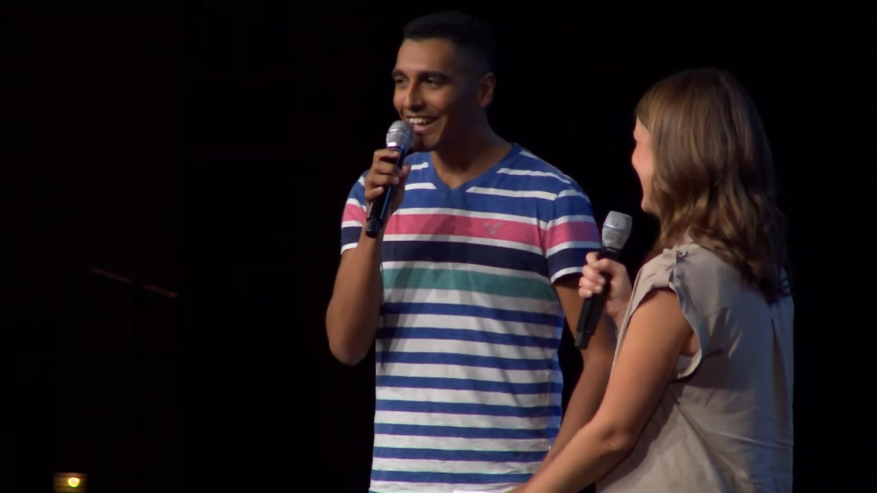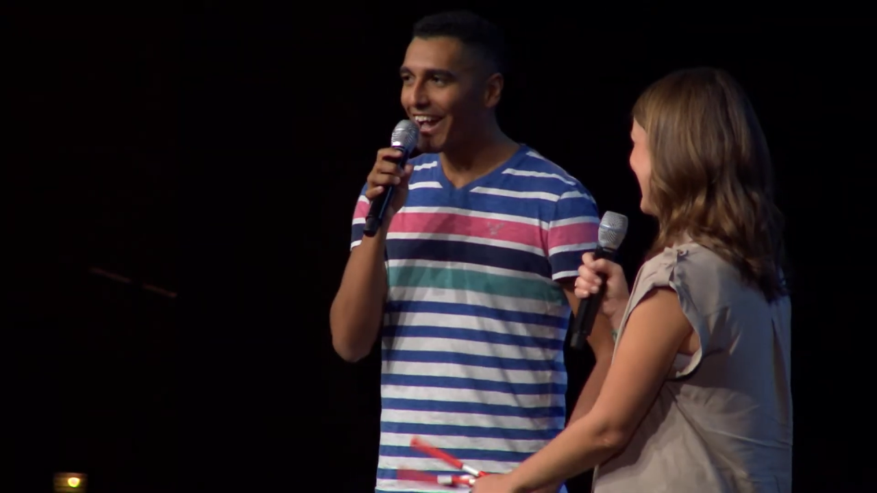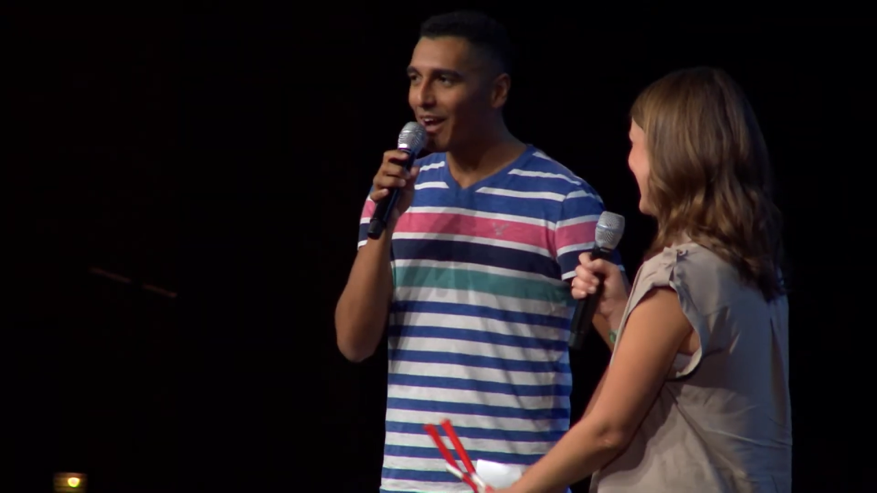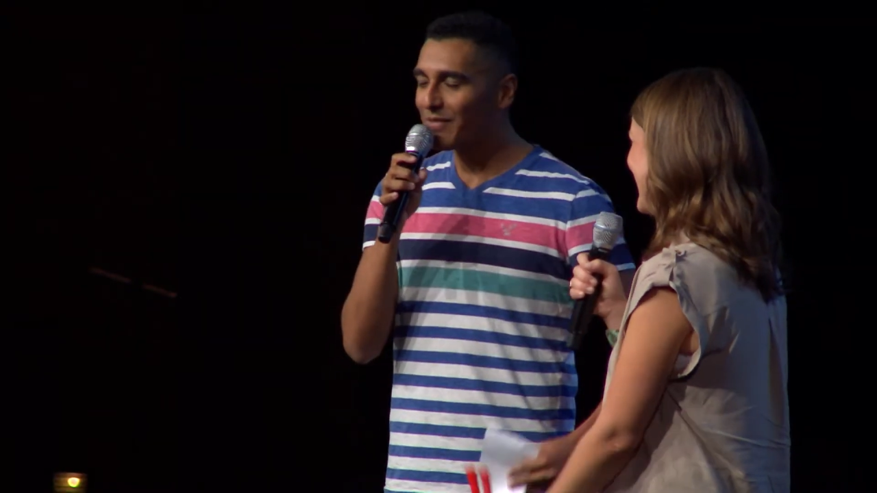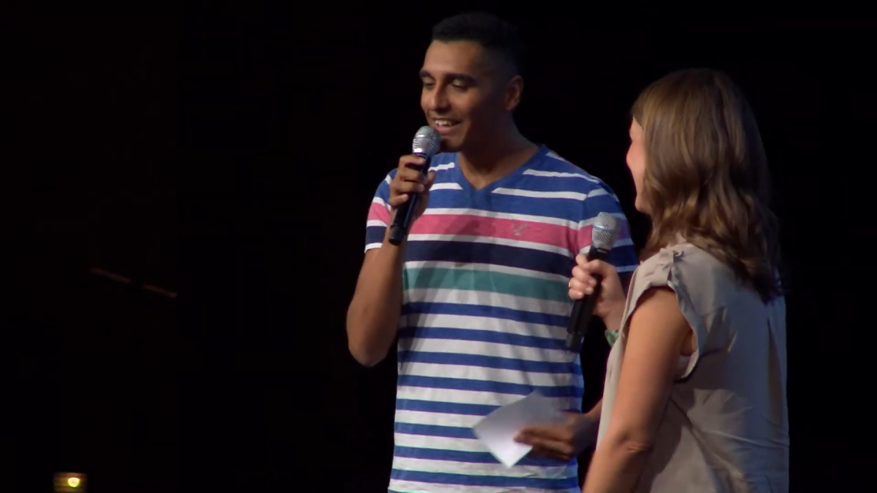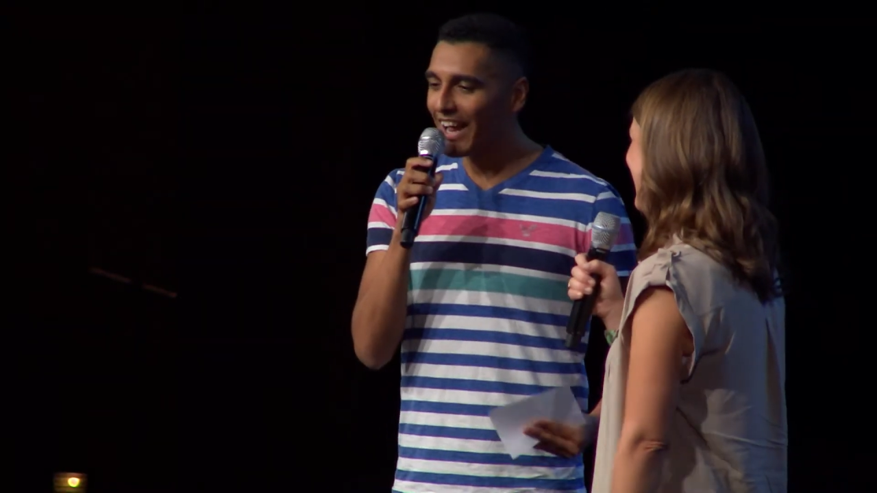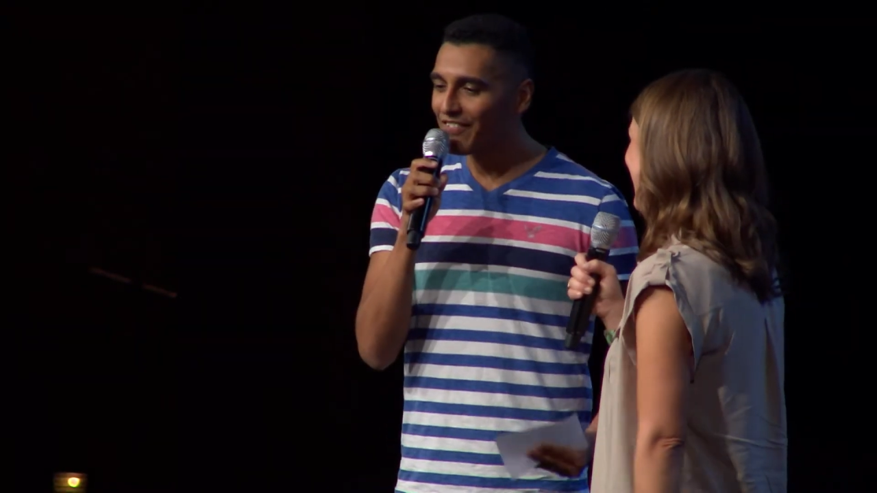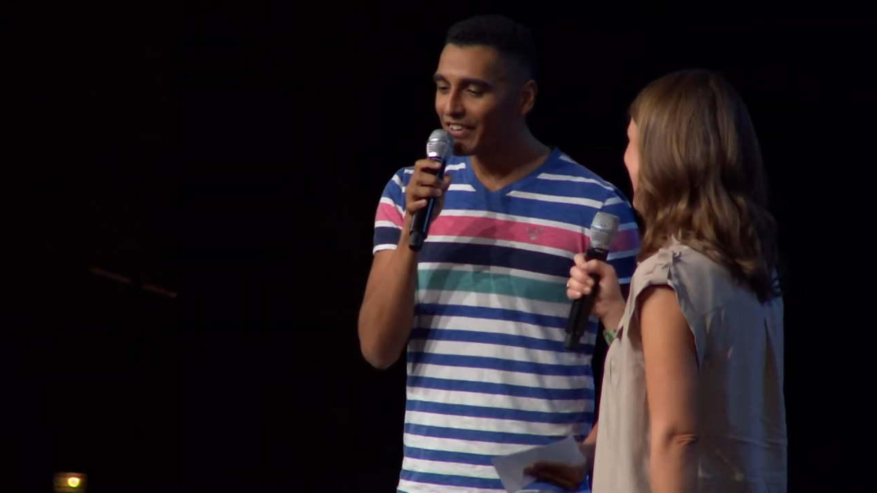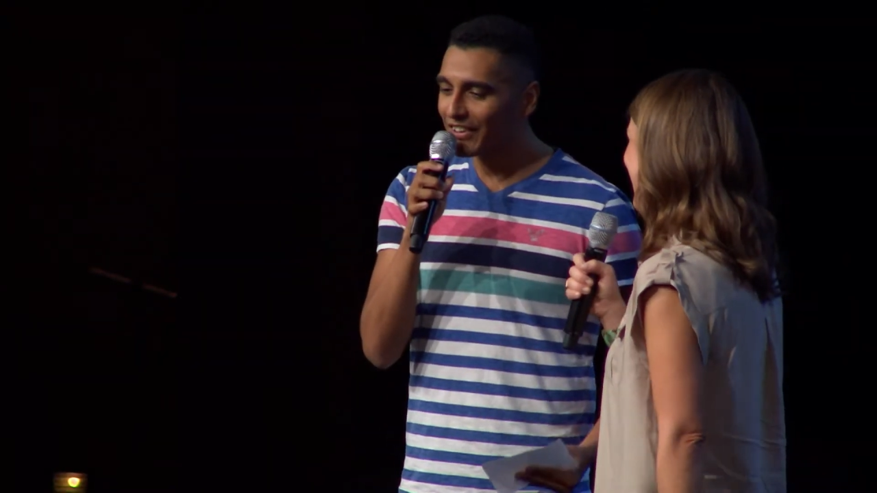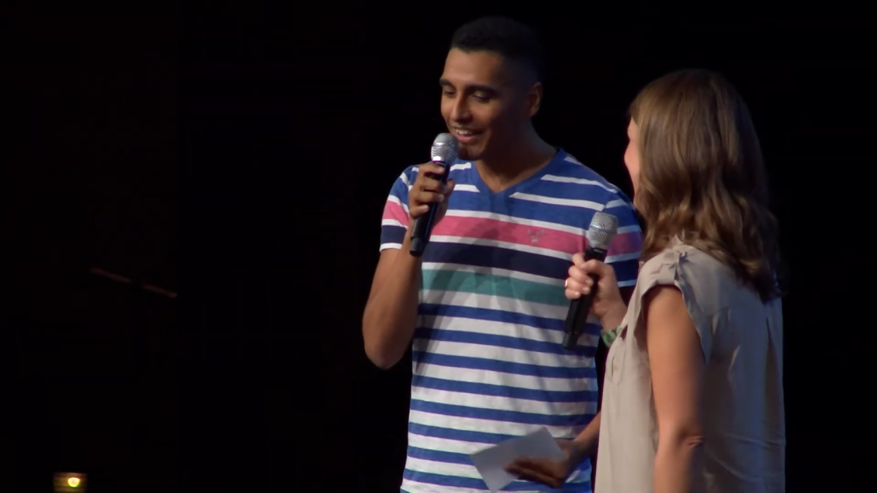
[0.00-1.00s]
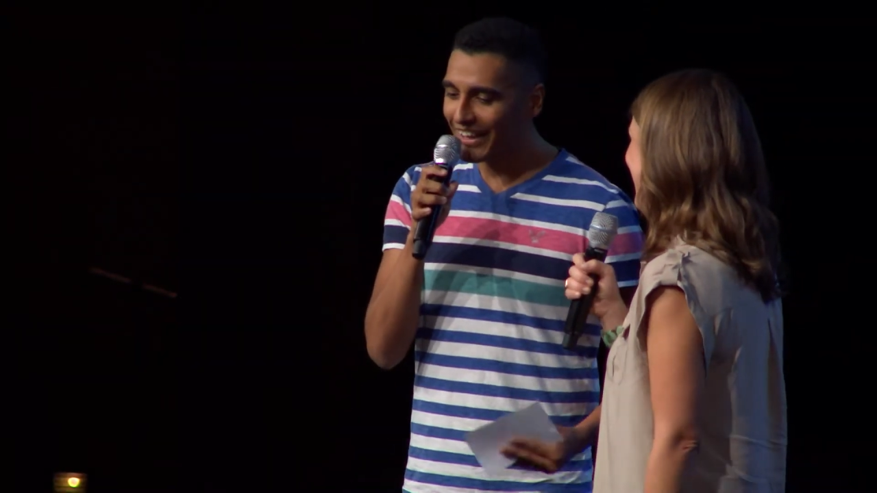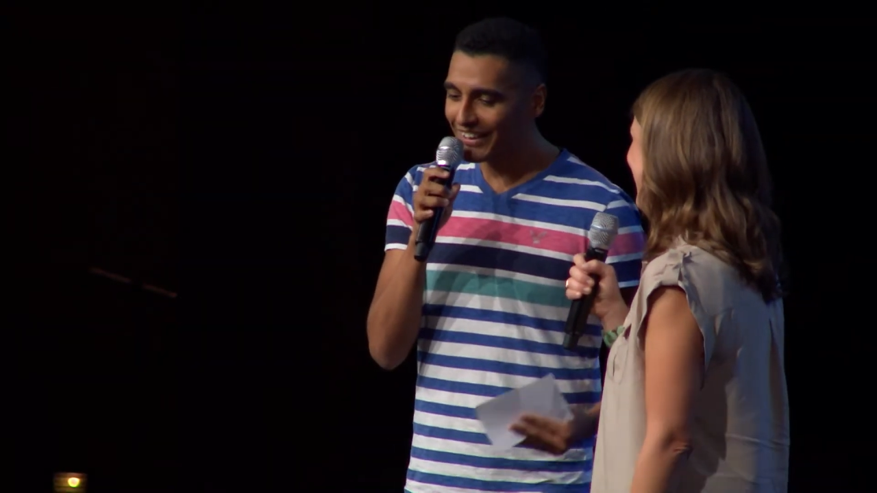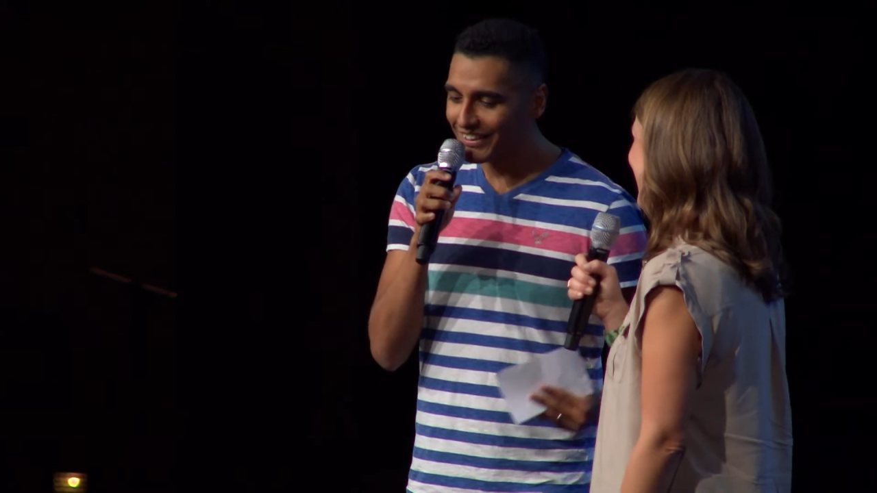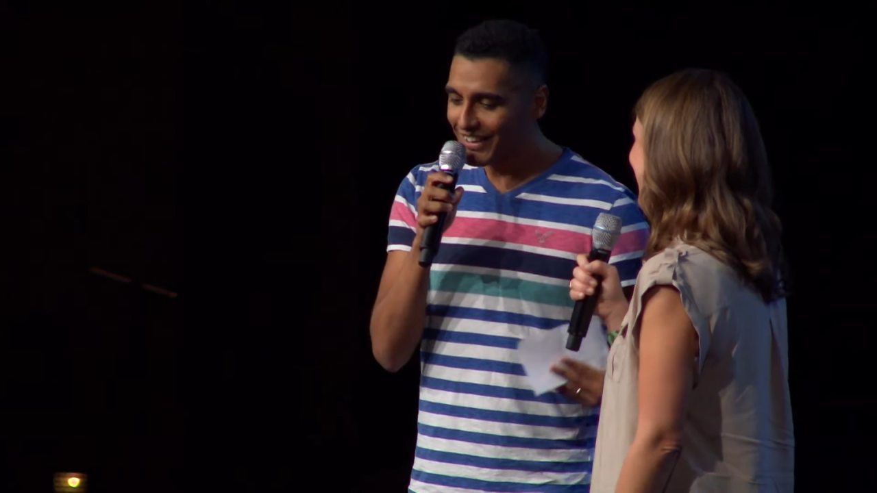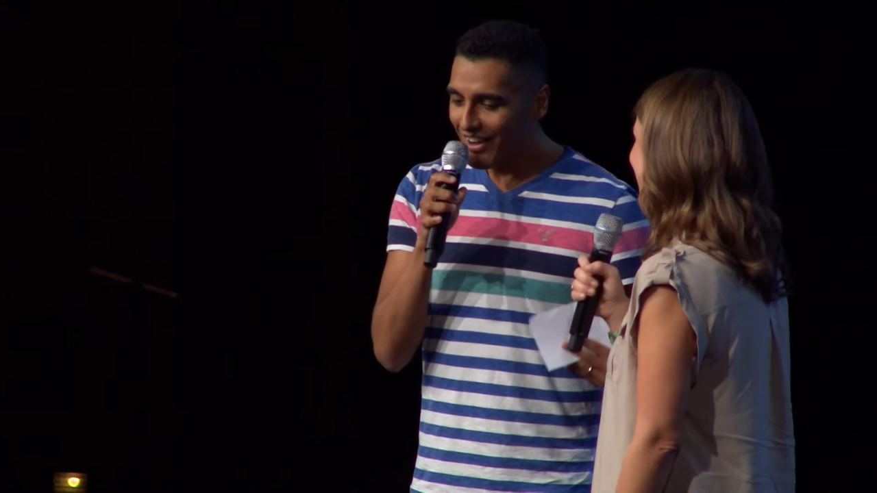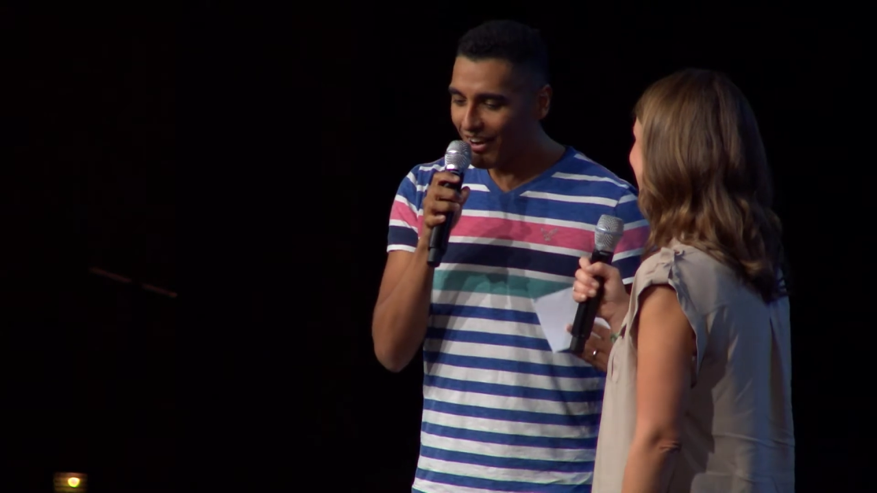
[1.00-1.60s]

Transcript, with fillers: Yeah, I mean, I feel like